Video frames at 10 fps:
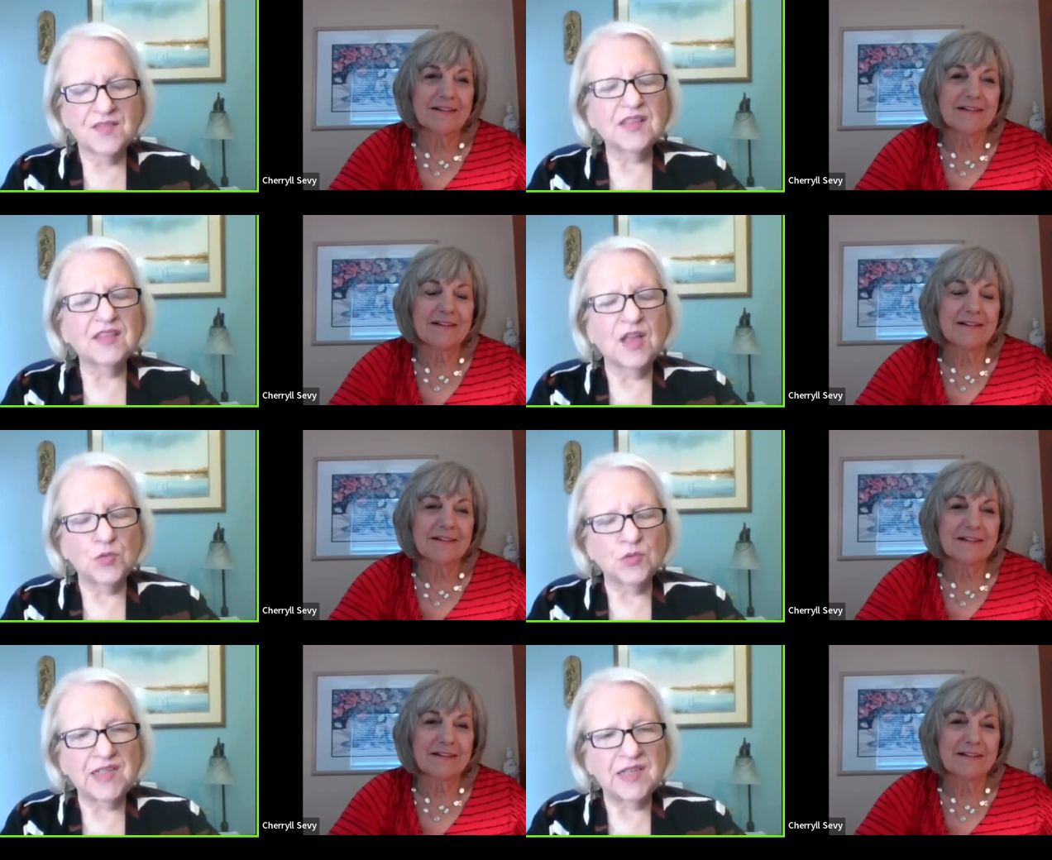Speaker 1: the
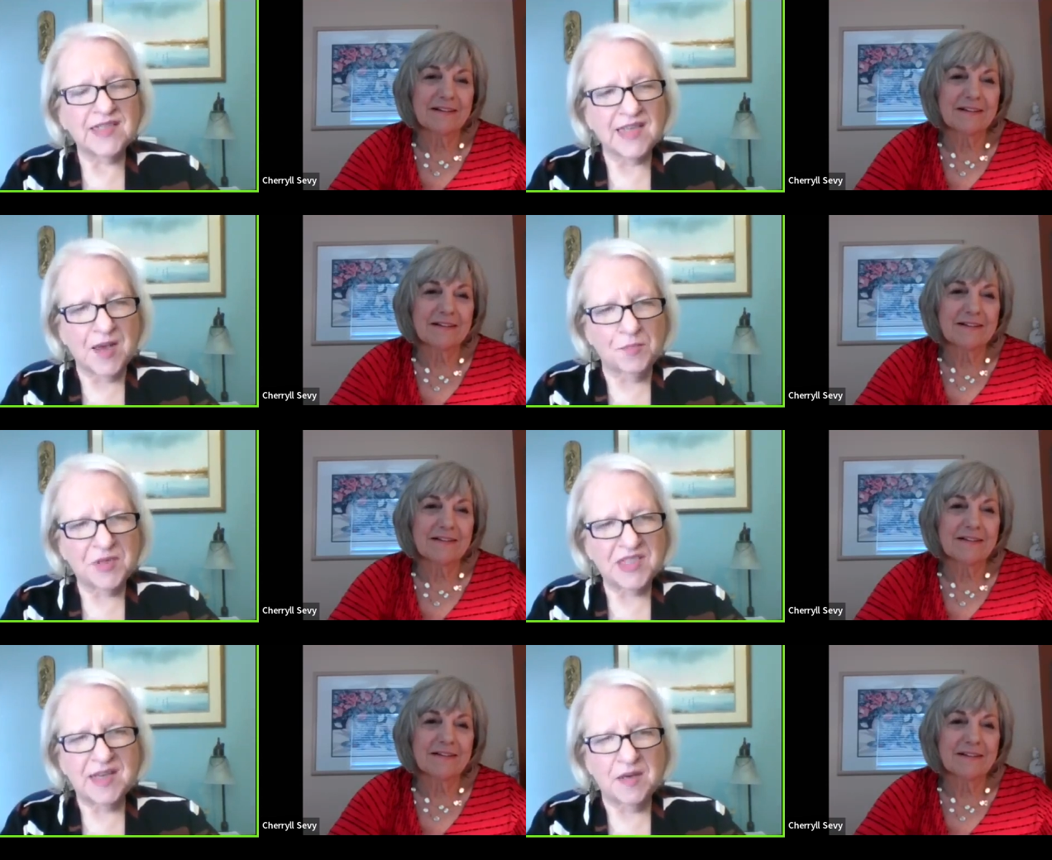loneliness
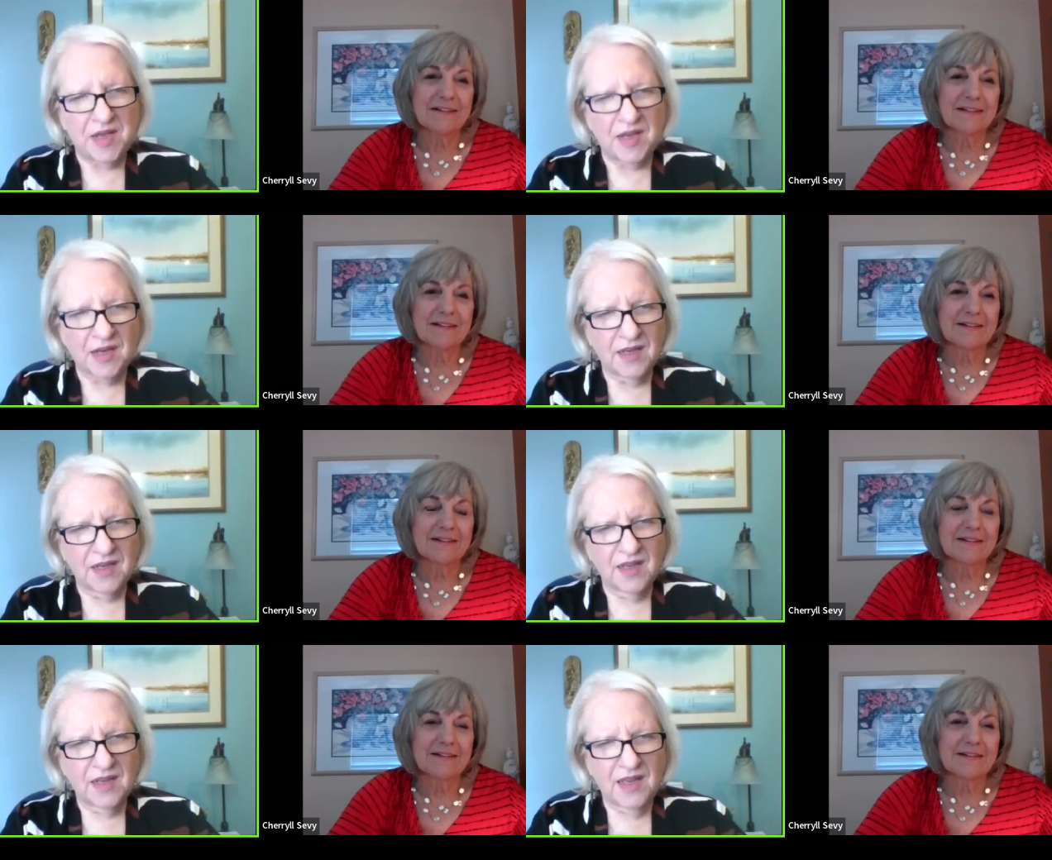epidemic
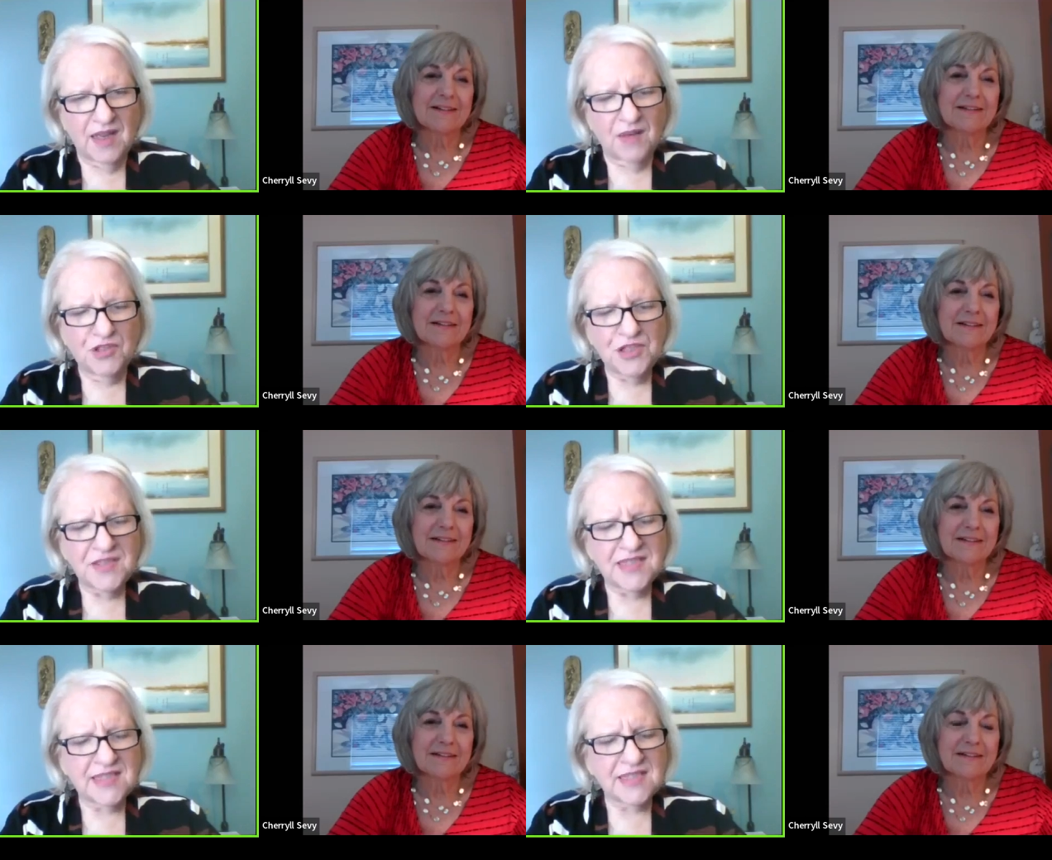would you
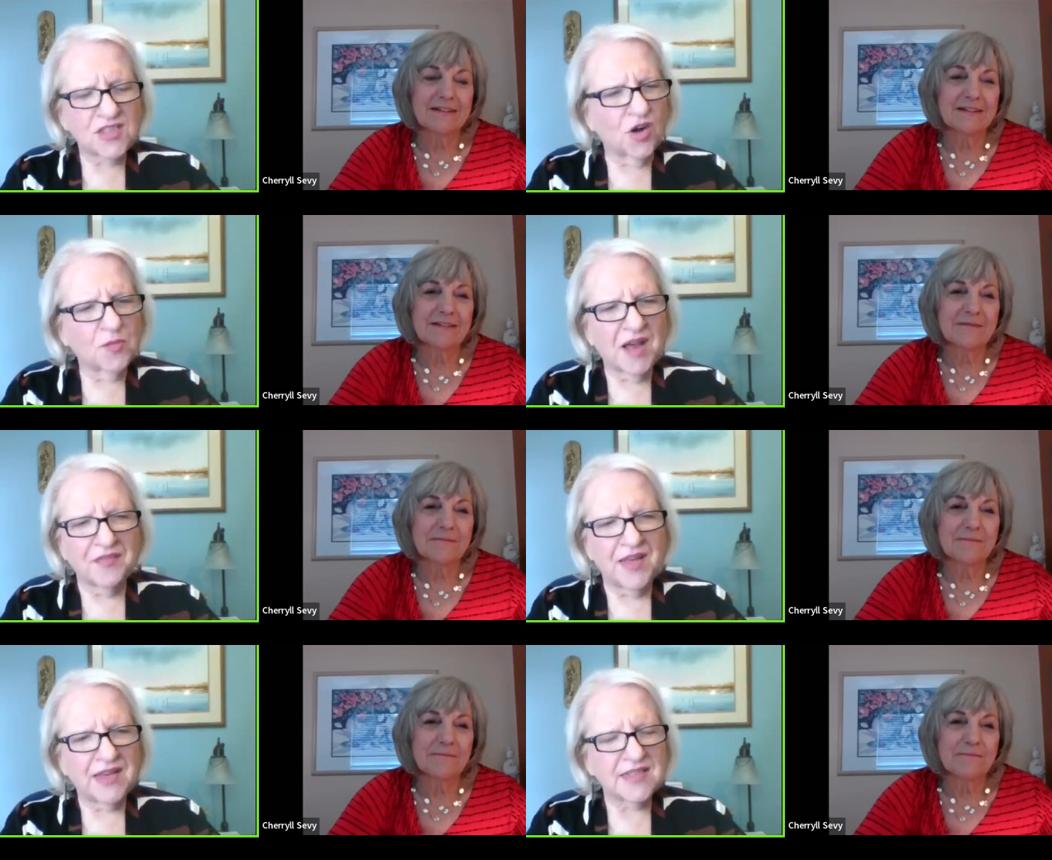talk
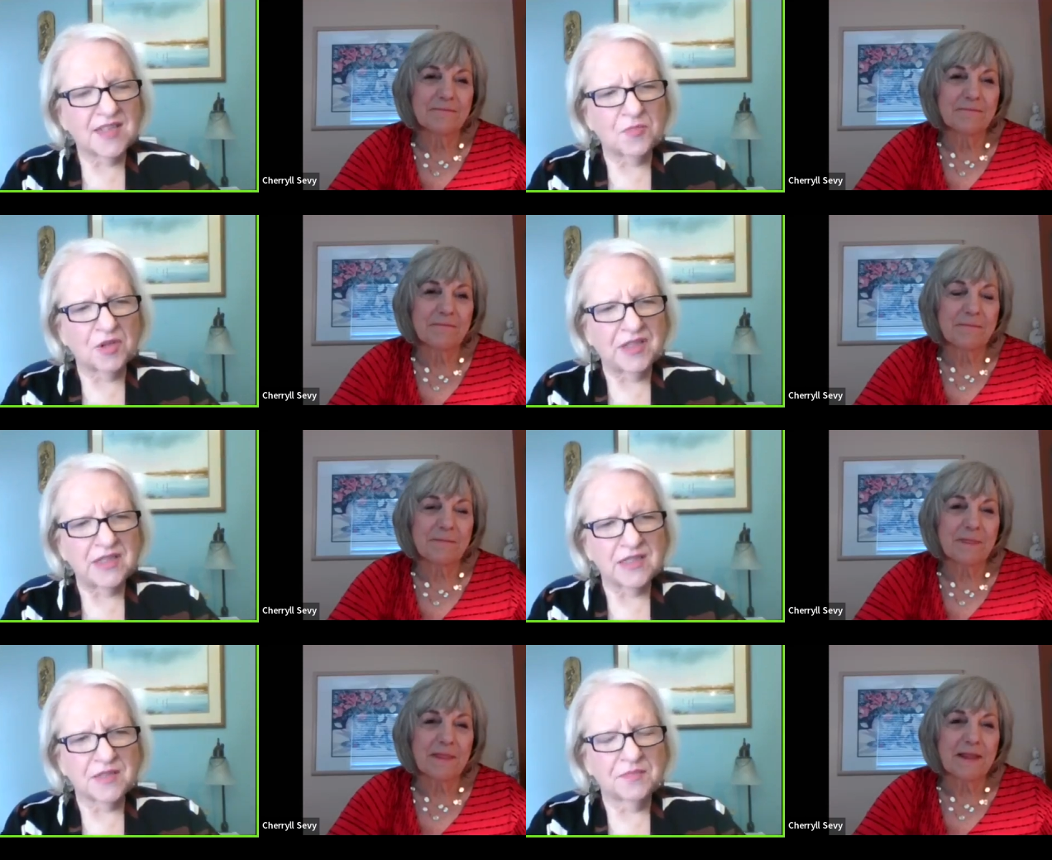about that some,
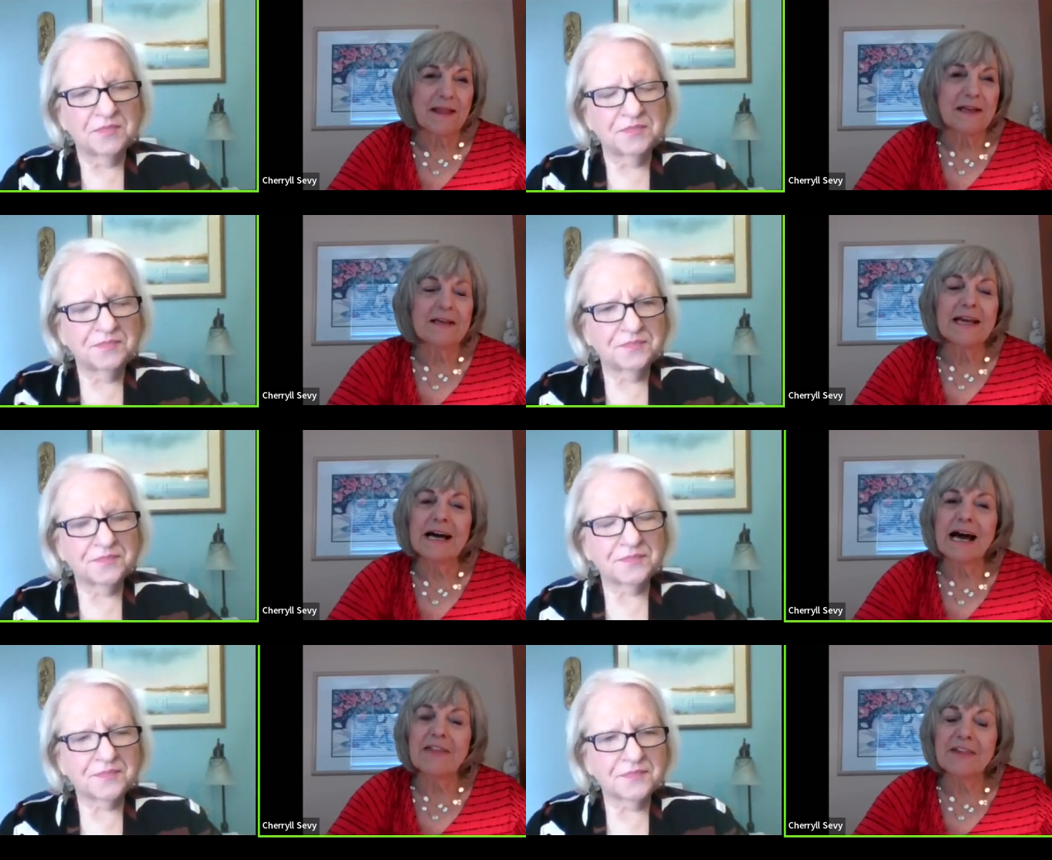please?
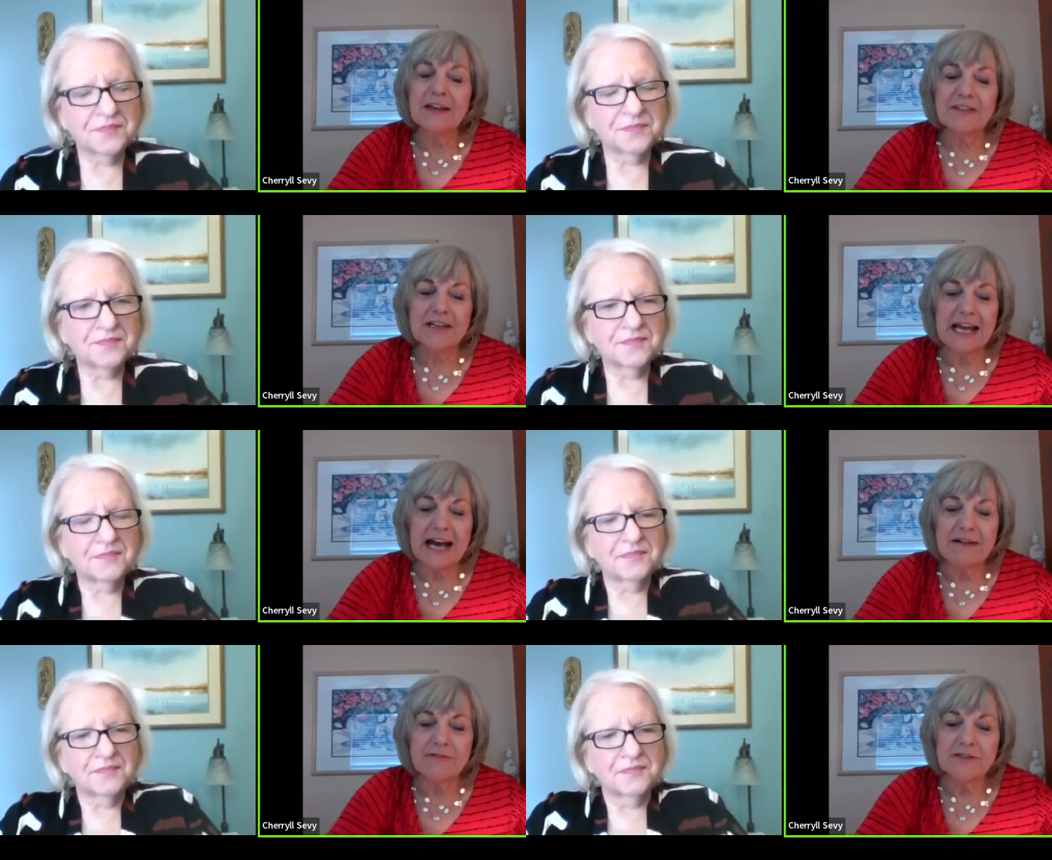
Speaker 2: Yeah, I think that
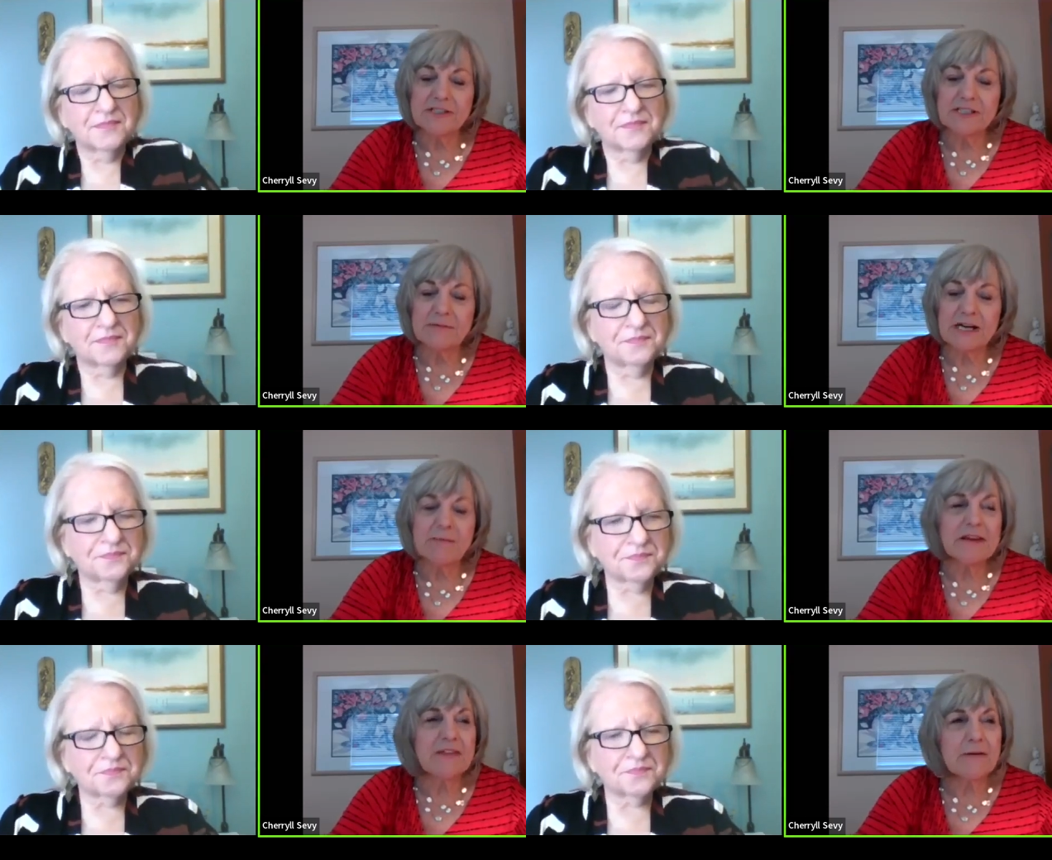after sometime, I,